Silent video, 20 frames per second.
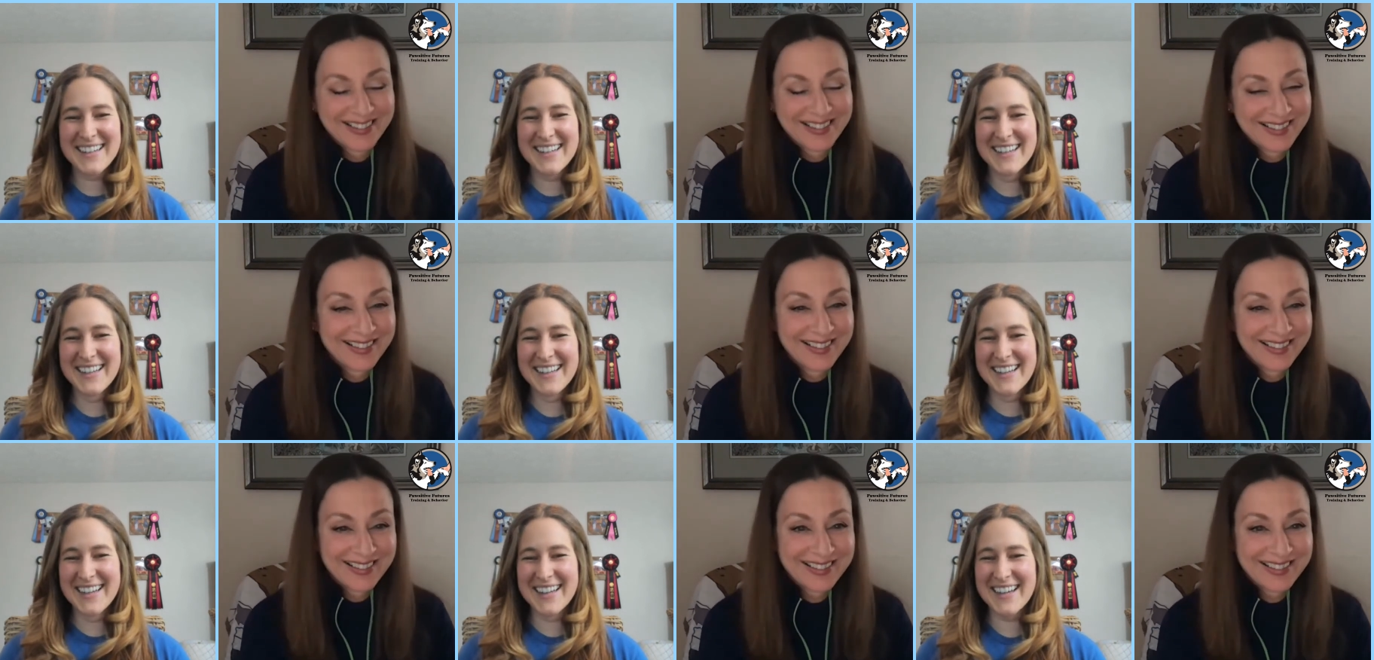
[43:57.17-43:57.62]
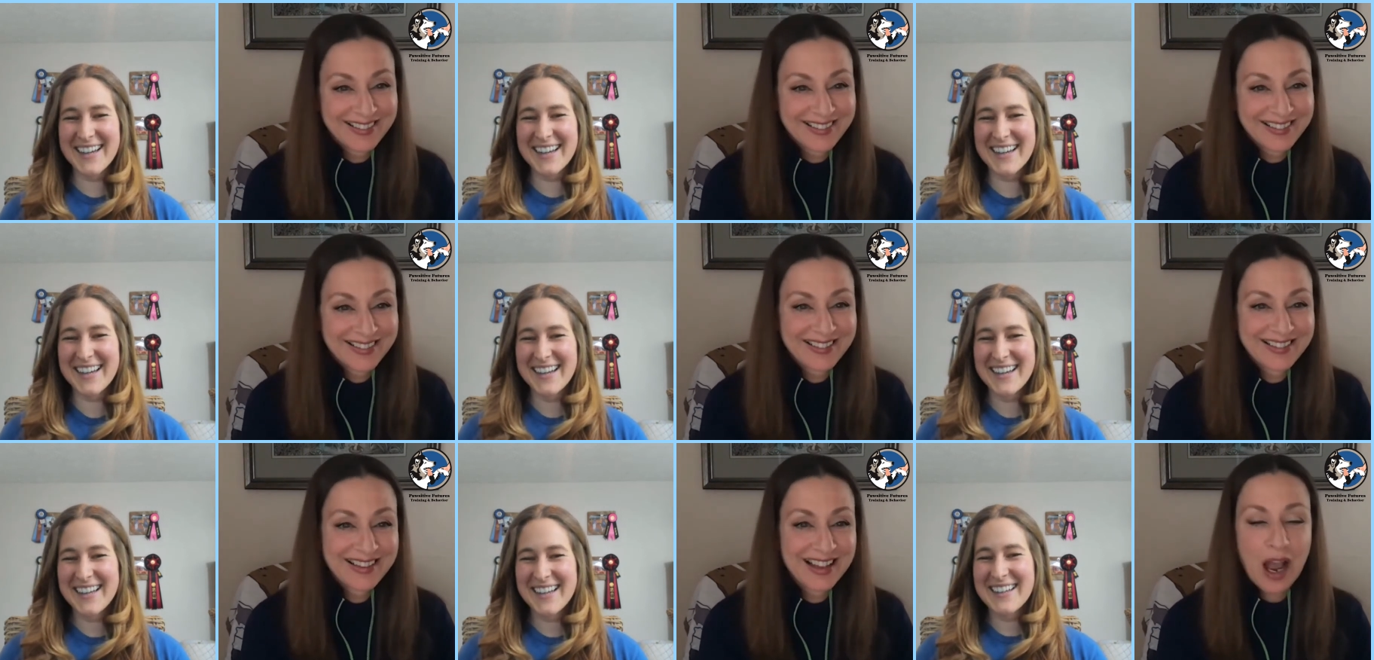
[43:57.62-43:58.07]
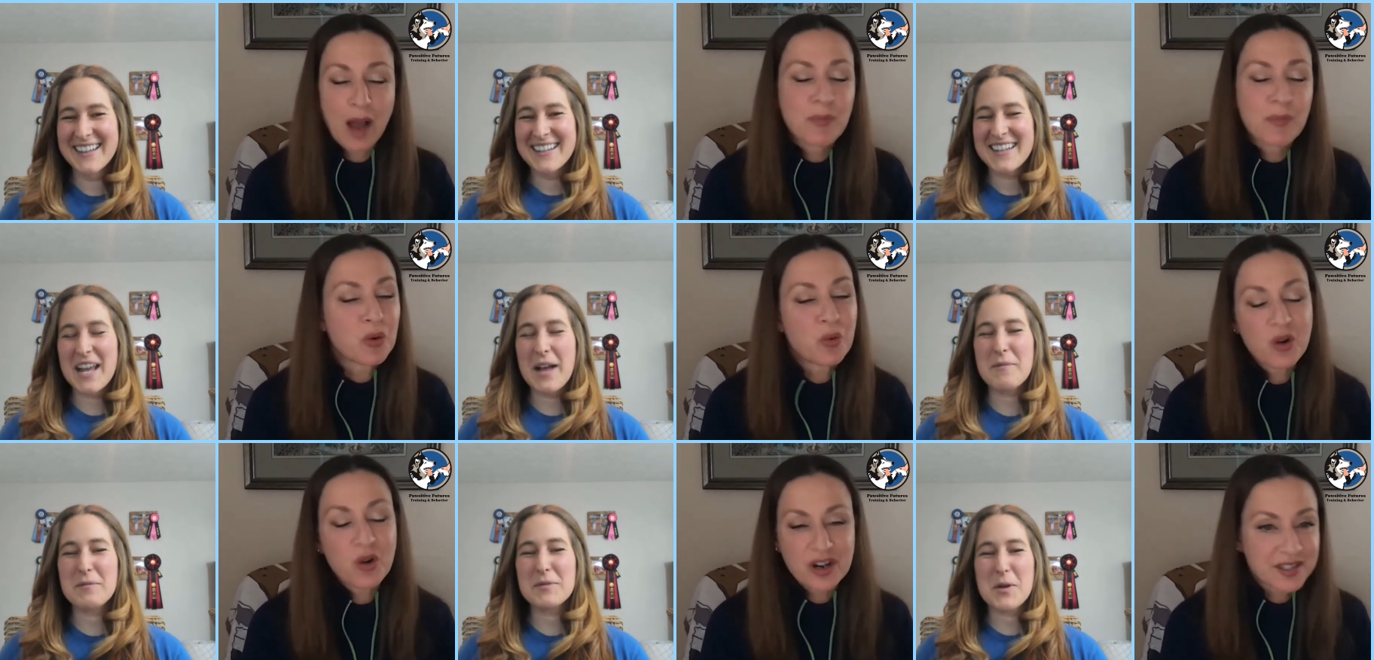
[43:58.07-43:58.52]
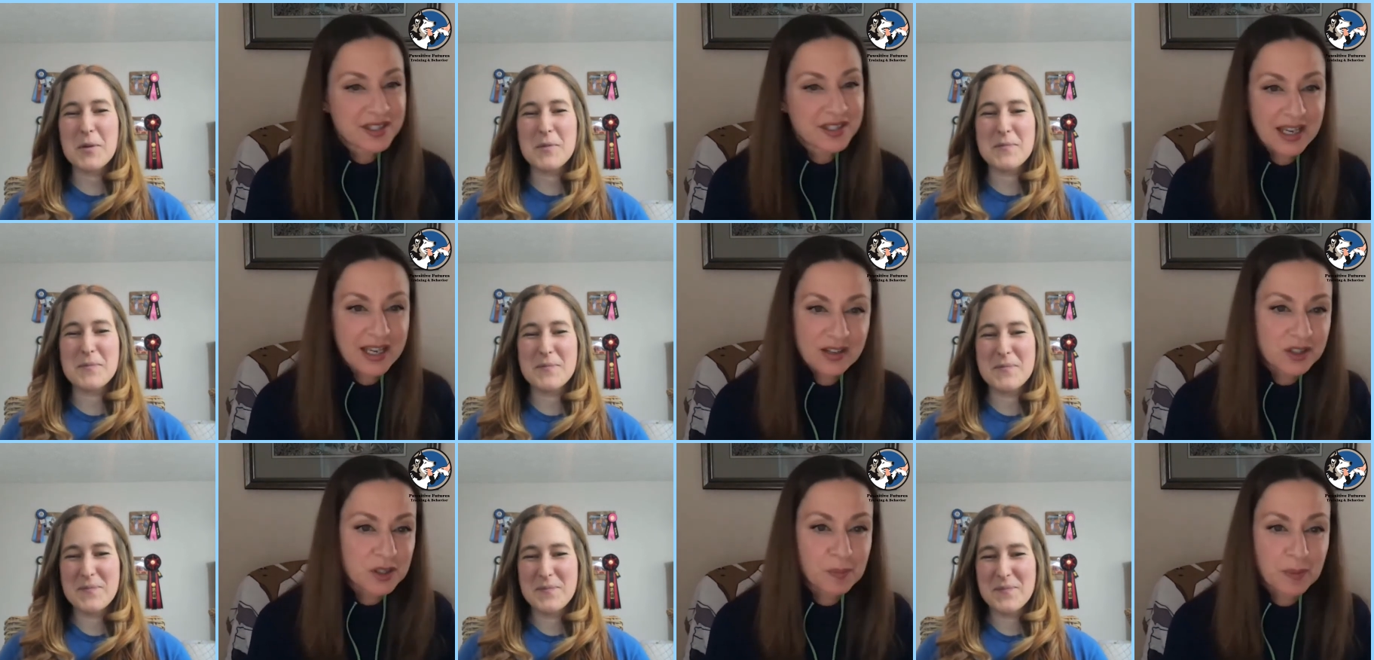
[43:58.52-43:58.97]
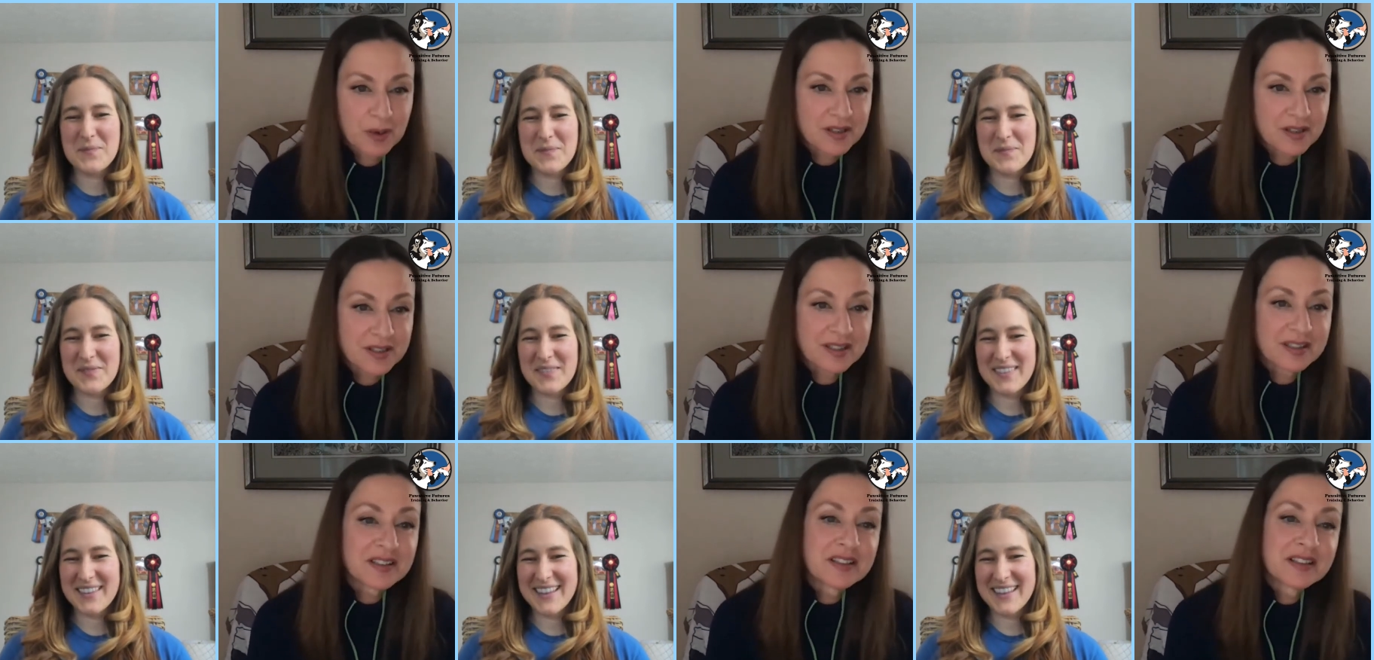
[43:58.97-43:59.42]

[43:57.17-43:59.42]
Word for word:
Speaker 1: I'm a yep. no person.